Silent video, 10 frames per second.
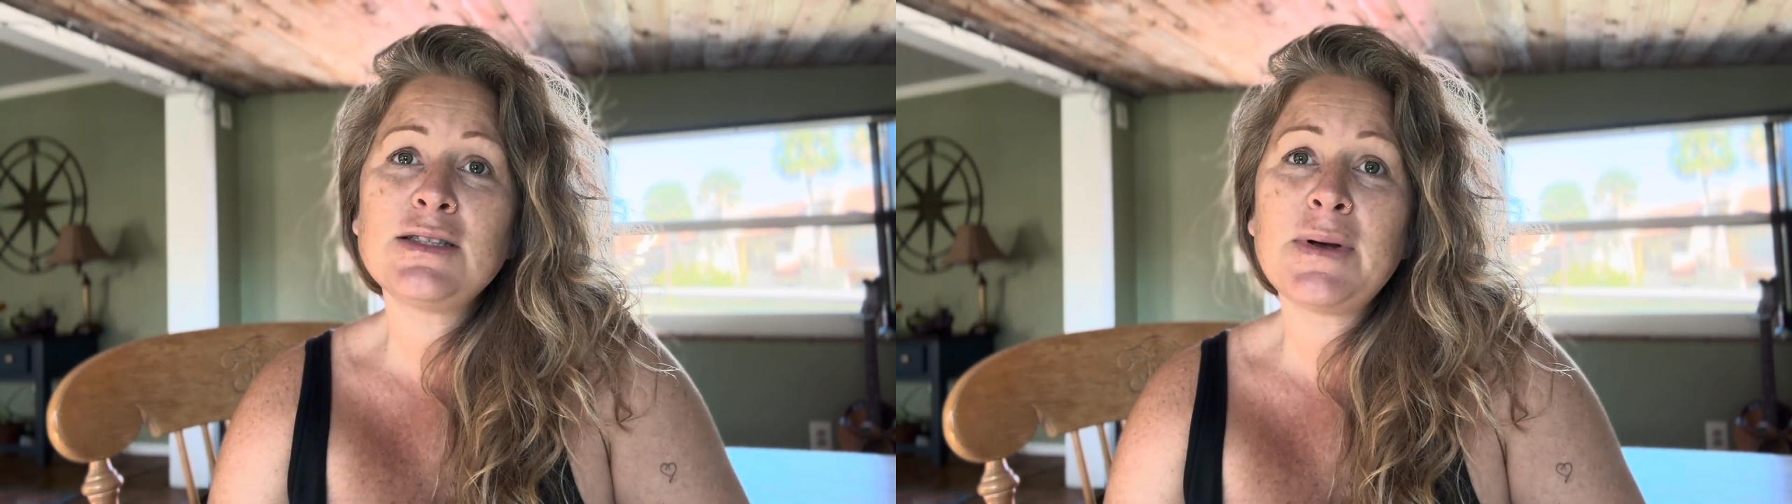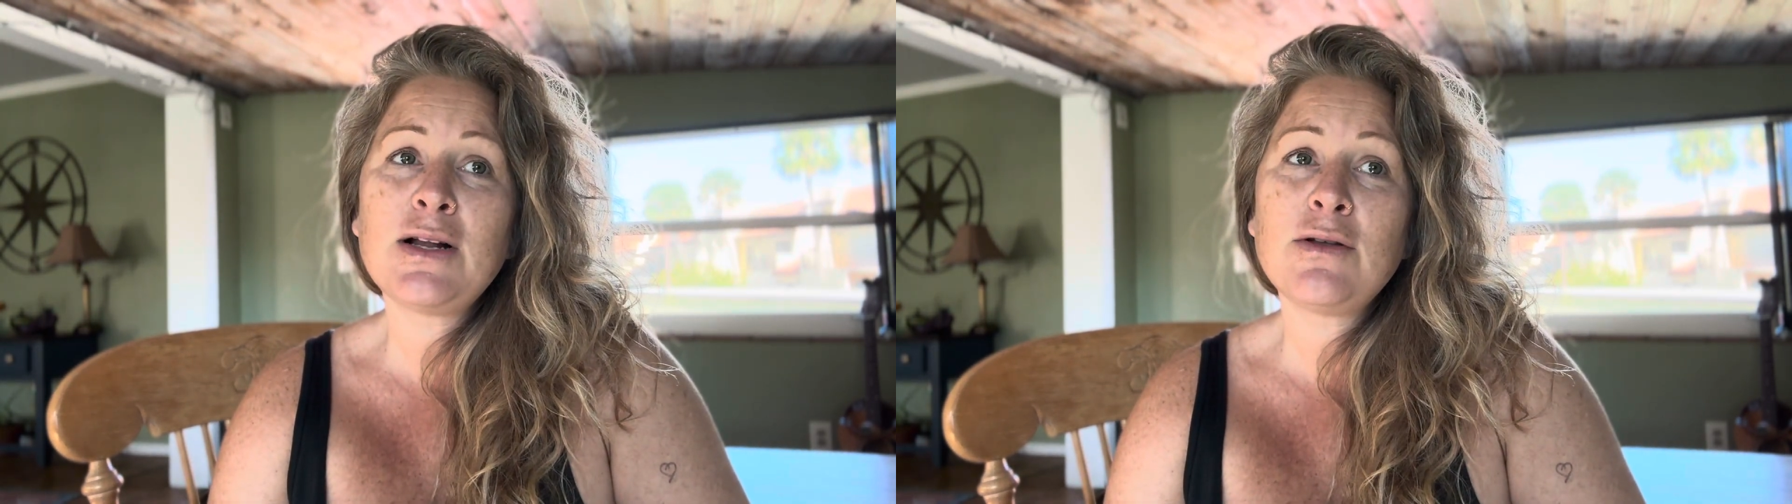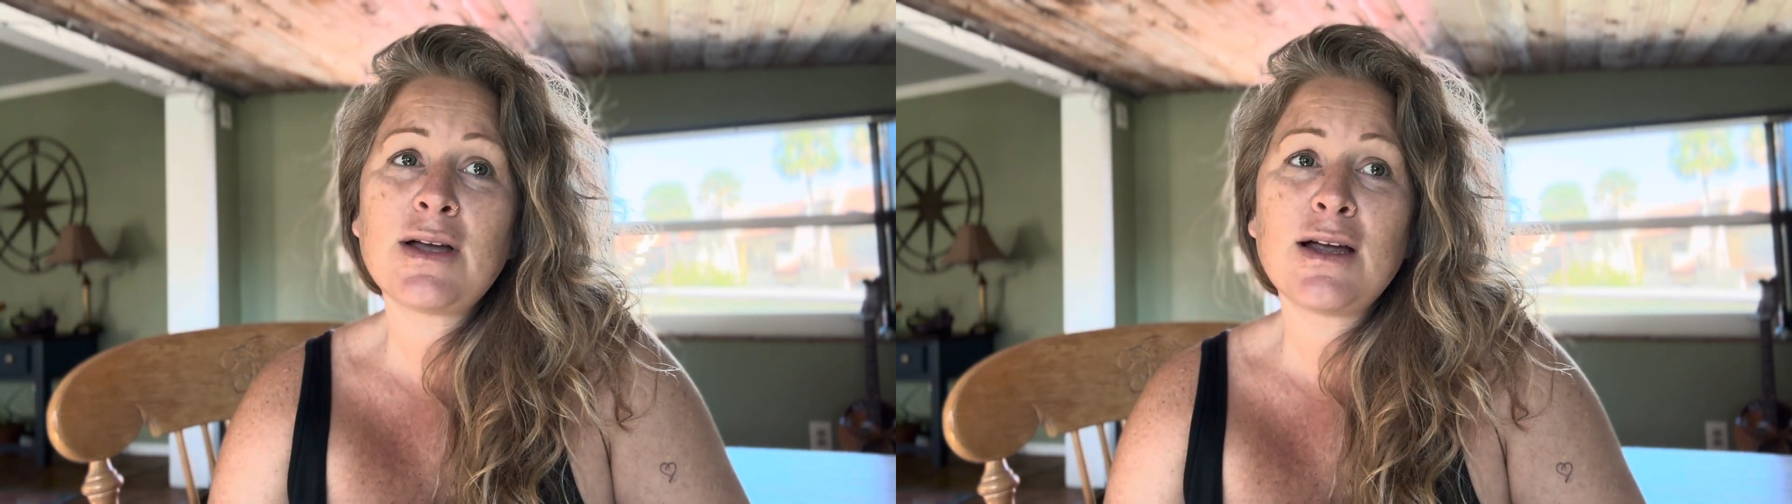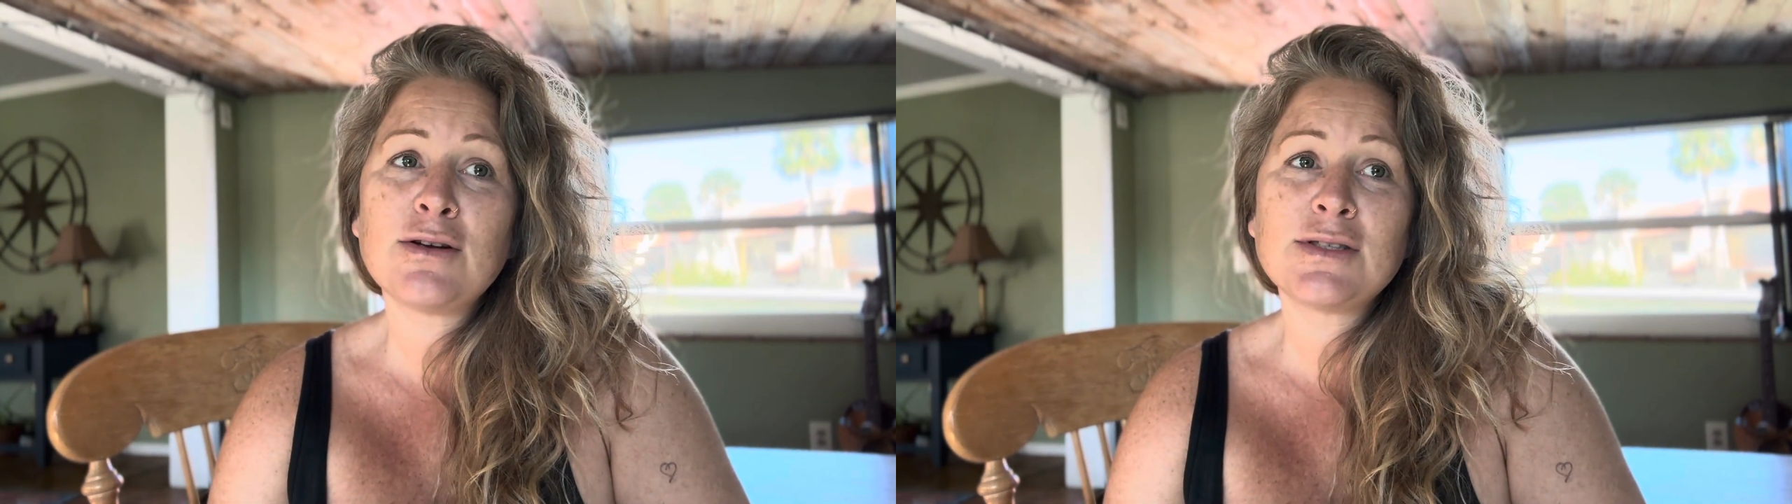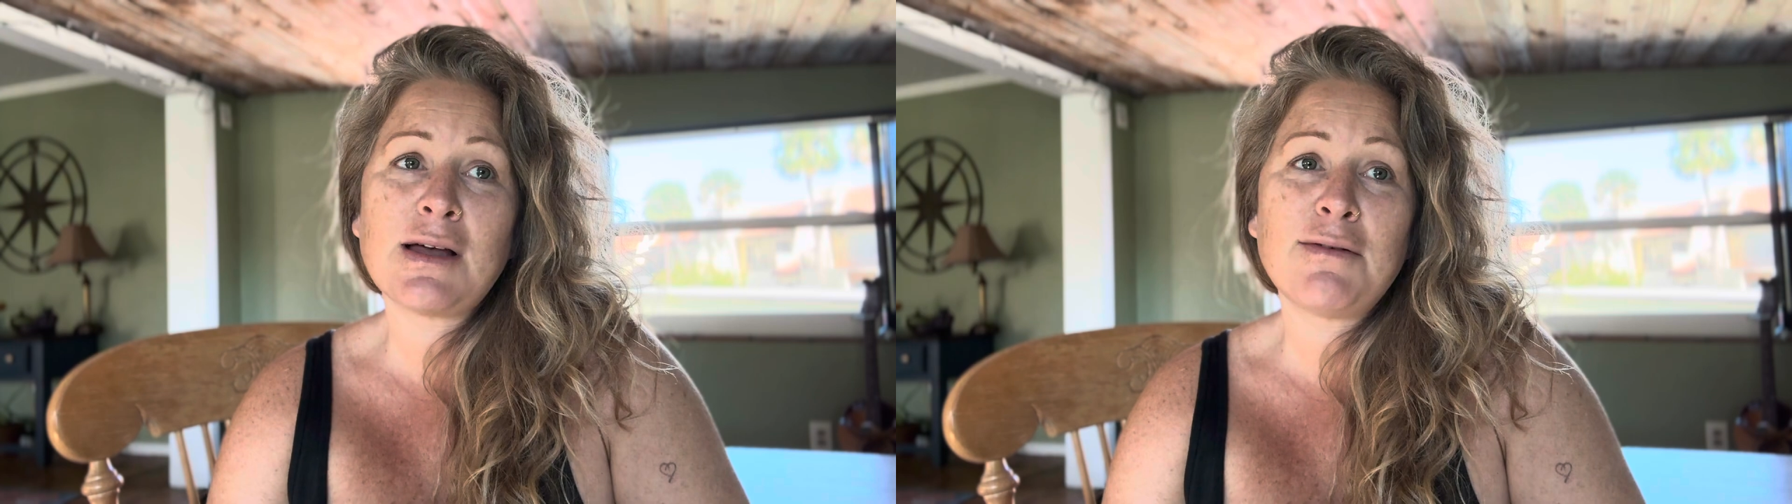way to look at
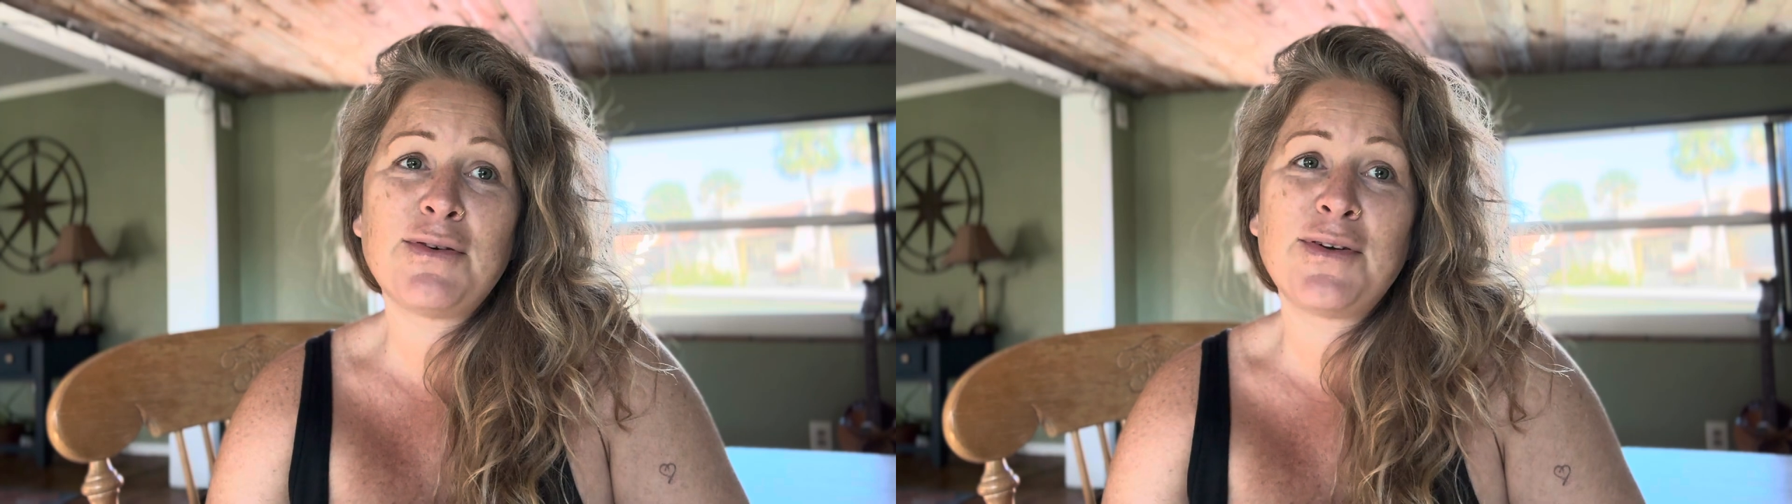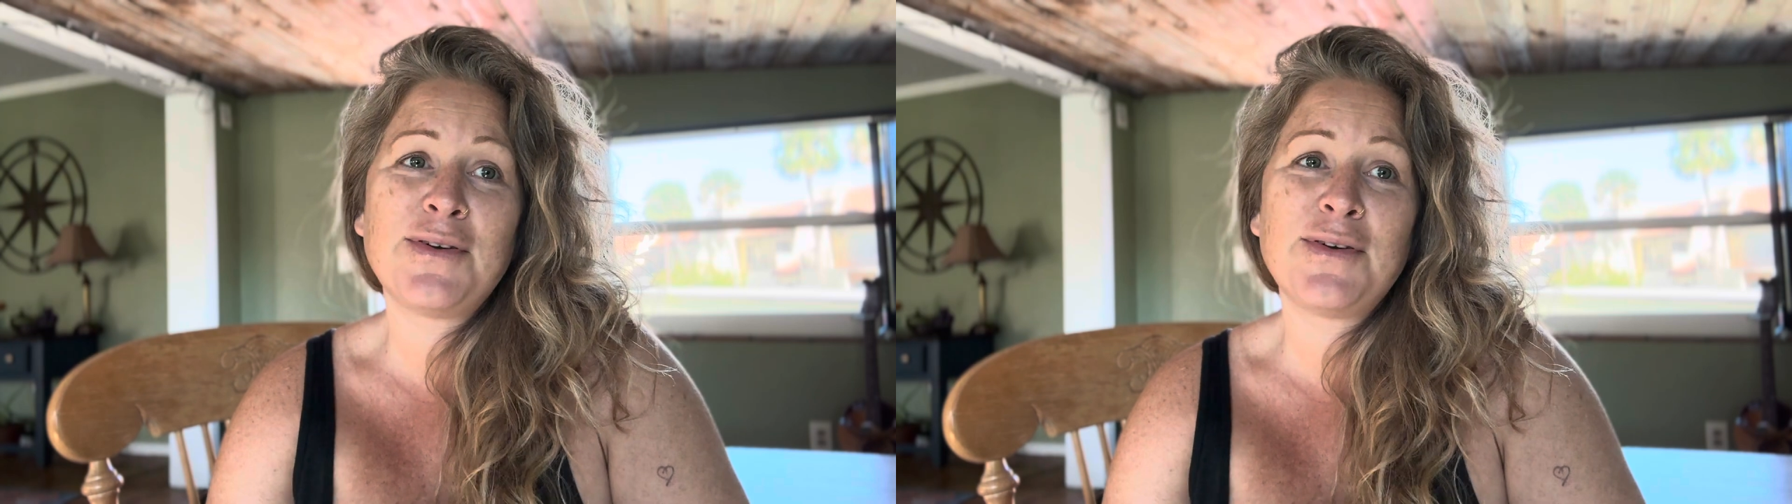yourself.